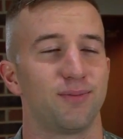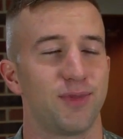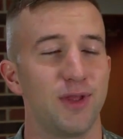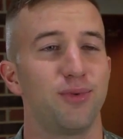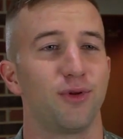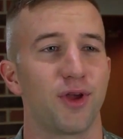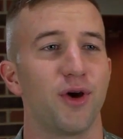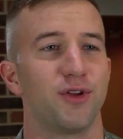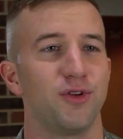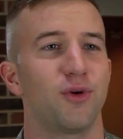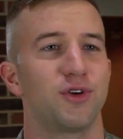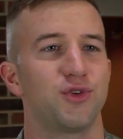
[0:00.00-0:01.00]
People go to
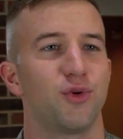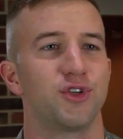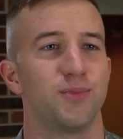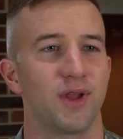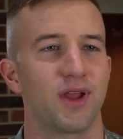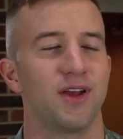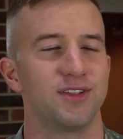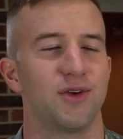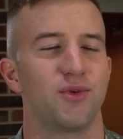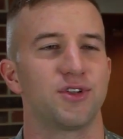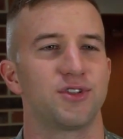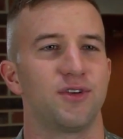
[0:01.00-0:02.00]
North Georgia because they
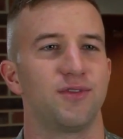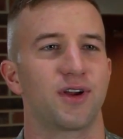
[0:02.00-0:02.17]
want to serve their